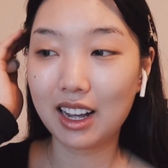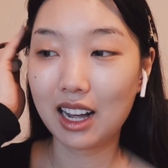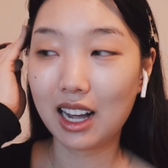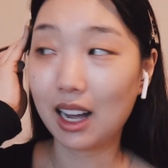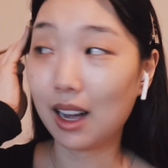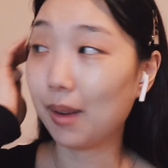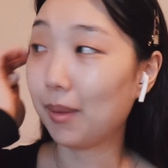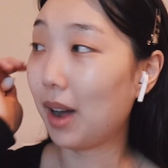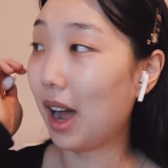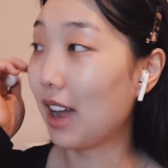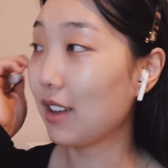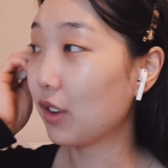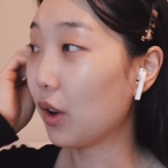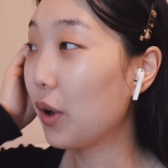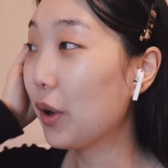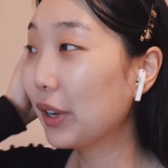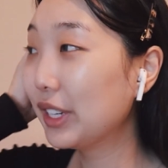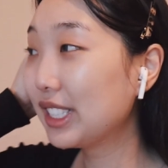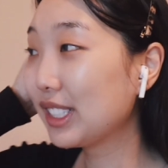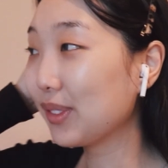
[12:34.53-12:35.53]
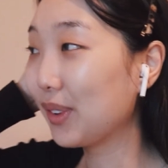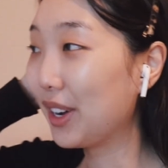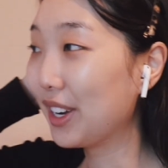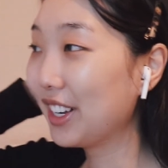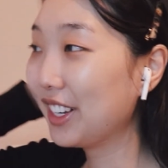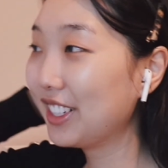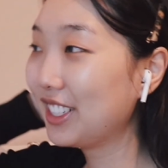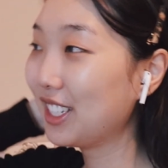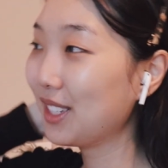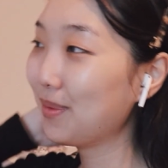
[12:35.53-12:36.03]
I always
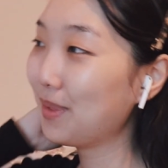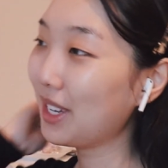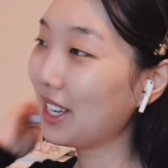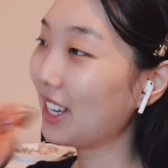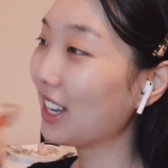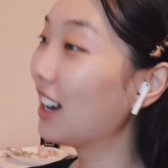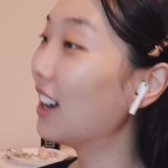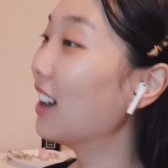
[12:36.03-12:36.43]
wanted to be